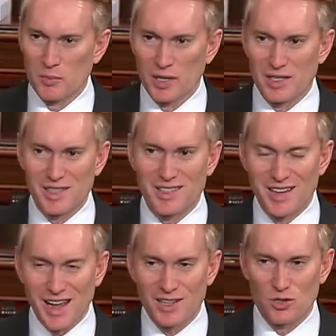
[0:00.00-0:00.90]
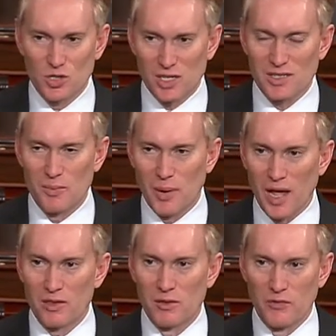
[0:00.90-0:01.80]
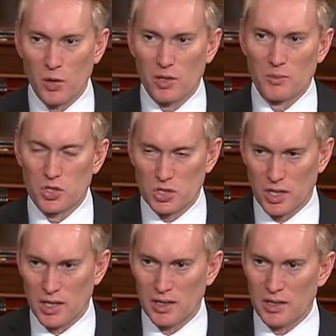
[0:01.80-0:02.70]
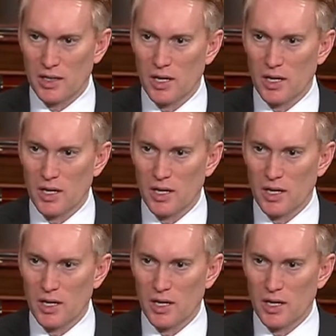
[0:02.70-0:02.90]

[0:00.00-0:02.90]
because it's not just about the voting machine,